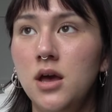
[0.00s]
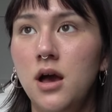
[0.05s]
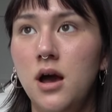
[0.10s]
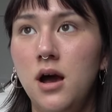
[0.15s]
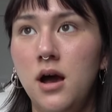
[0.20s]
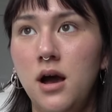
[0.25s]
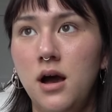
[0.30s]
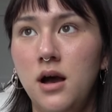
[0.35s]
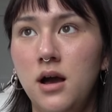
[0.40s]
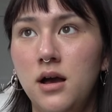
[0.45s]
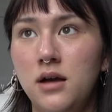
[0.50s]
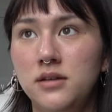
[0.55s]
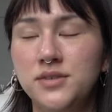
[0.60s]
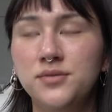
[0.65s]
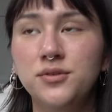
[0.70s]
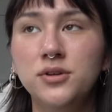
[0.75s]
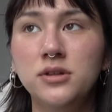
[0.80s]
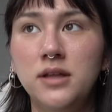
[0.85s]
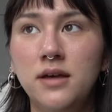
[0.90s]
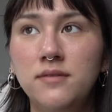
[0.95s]
uh,
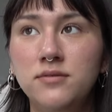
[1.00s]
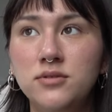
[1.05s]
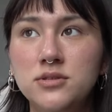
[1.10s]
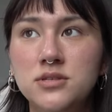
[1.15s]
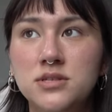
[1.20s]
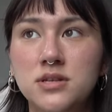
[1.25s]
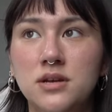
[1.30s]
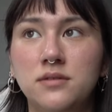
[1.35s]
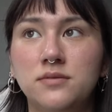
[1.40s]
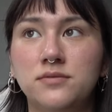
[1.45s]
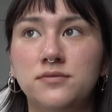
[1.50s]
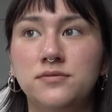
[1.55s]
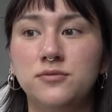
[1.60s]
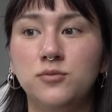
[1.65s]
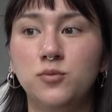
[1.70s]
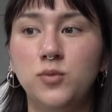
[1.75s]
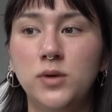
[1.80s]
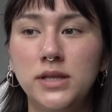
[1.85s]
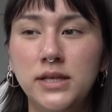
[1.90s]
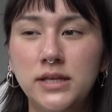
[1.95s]
different levels of
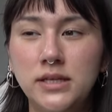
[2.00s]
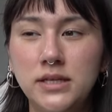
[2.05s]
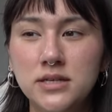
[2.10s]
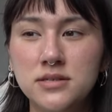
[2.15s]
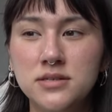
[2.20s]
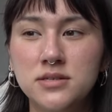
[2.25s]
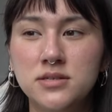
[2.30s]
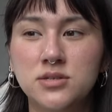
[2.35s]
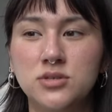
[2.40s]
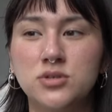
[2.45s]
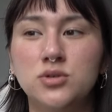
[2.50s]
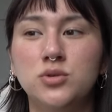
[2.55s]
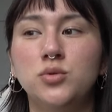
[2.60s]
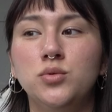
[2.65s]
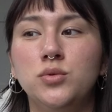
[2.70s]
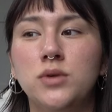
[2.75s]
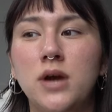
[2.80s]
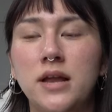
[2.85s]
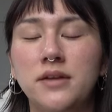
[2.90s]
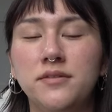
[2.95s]
willingness
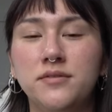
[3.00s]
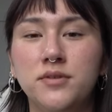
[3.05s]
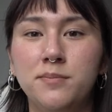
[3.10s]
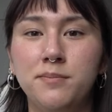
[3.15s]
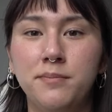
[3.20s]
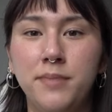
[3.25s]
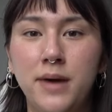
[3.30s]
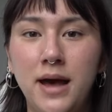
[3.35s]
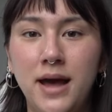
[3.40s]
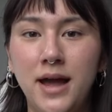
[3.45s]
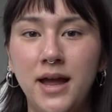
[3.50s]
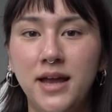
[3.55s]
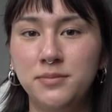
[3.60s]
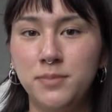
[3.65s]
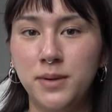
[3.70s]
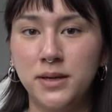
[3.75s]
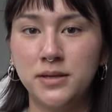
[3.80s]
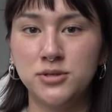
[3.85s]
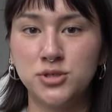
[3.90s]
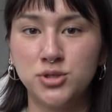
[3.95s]
to kind of abide
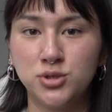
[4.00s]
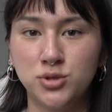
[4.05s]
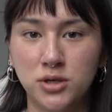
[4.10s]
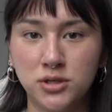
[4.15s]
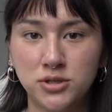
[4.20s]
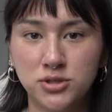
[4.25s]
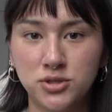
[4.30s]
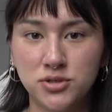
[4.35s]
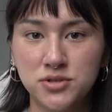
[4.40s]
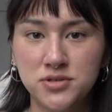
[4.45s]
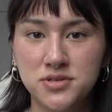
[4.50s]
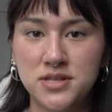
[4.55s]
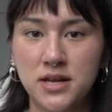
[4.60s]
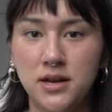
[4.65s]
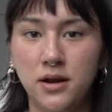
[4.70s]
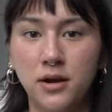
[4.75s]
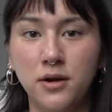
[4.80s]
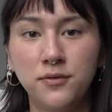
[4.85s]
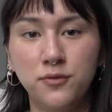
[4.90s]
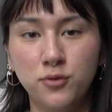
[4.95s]
by the structures
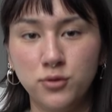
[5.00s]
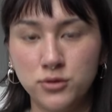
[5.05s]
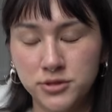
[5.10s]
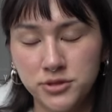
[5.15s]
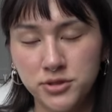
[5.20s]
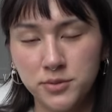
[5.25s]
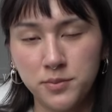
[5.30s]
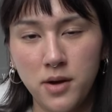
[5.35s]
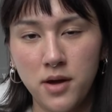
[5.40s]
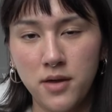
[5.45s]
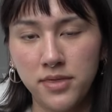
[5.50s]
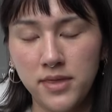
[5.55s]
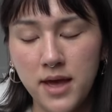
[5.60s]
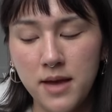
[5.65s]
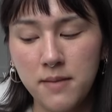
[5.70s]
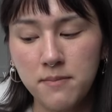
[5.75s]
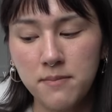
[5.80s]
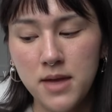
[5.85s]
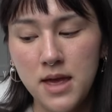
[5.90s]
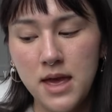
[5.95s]
that are forced upon
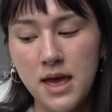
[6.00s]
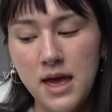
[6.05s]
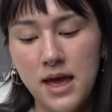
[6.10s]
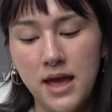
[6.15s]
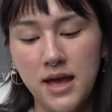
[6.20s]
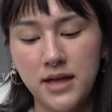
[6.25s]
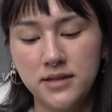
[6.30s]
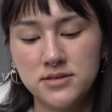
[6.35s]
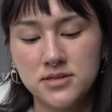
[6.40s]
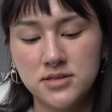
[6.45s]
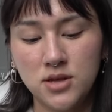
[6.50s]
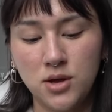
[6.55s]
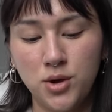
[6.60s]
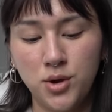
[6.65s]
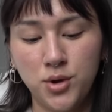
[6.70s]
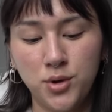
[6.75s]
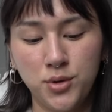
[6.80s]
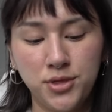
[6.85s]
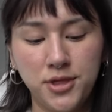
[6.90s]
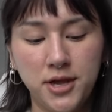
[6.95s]
them. And
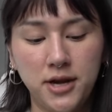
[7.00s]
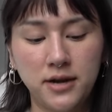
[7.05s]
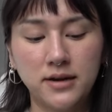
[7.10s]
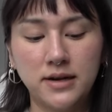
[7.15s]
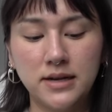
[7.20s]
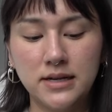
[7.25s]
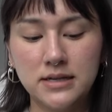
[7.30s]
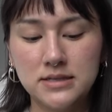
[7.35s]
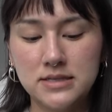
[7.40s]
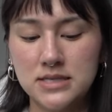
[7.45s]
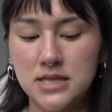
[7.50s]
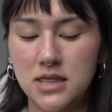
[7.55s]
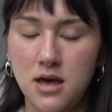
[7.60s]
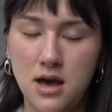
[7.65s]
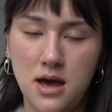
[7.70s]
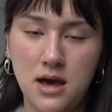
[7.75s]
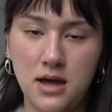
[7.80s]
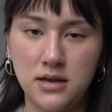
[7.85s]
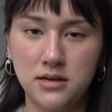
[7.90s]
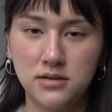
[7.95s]
so there is
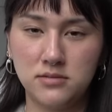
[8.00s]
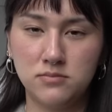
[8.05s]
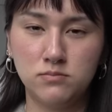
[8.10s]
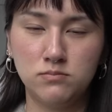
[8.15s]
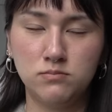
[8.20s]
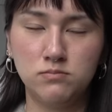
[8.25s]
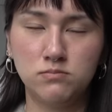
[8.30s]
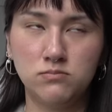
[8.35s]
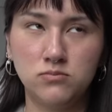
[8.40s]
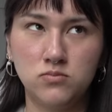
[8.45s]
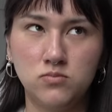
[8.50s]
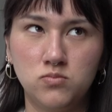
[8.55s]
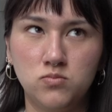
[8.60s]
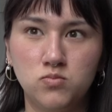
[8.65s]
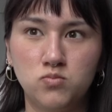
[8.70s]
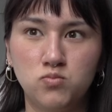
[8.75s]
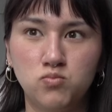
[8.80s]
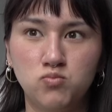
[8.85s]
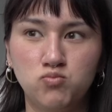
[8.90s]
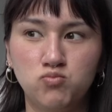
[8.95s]
that
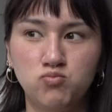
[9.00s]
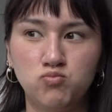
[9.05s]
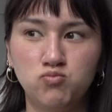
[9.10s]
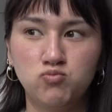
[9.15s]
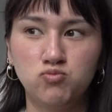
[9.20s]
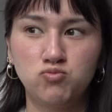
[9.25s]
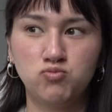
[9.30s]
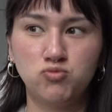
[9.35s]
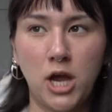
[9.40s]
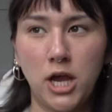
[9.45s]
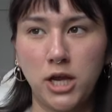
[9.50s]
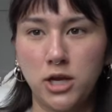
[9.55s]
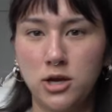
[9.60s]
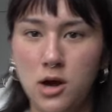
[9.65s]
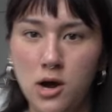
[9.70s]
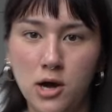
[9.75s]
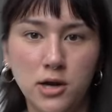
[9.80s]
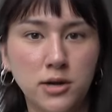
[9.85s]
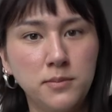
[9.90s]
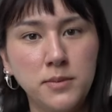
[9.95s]

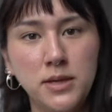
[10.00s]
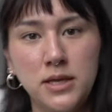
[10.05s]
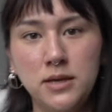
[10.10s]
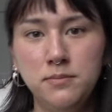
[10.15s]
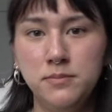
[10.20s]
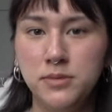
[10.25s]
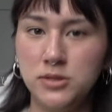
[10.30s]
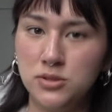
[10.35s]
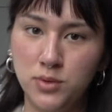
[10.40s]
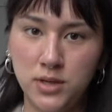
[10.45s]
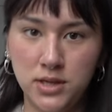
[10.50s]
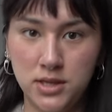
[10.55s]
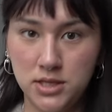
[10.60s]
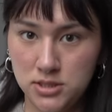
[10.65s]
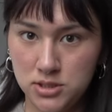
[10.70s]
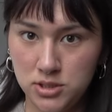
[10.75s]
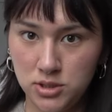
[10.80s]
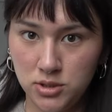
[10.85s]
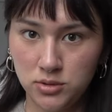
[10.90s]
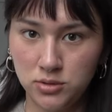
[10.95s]
dichotomy between the
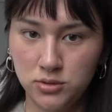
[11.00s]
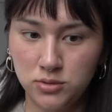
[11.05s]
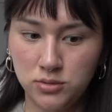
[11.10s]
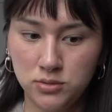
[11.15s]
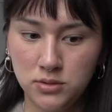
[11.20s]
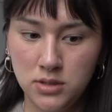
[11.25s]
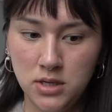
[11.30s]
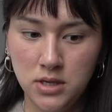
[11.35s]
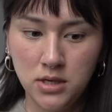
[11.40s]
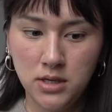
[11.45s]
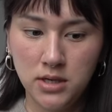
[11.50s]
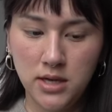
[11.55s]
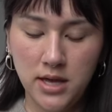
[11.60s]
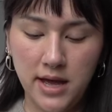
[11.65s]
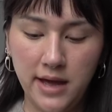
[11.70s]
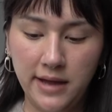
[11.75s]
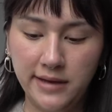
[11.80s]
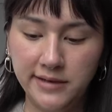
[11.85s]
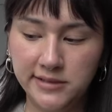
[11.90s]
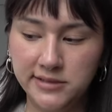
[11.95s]
two
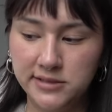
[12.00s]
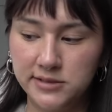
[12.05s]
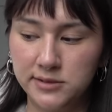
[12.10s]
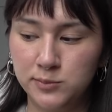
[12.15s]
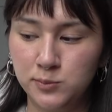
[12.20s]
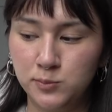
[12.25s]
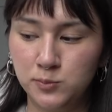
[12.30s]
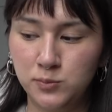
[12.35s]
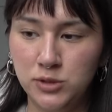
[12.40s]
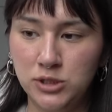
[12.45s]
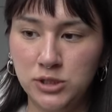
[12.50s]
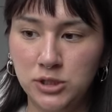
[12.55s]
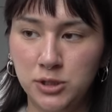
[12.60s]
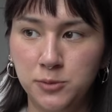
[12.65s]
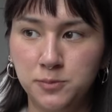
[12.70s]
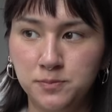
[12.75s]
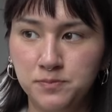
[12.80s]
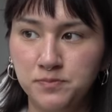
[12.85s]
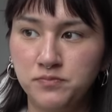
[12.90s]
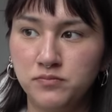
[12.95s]
and, you know,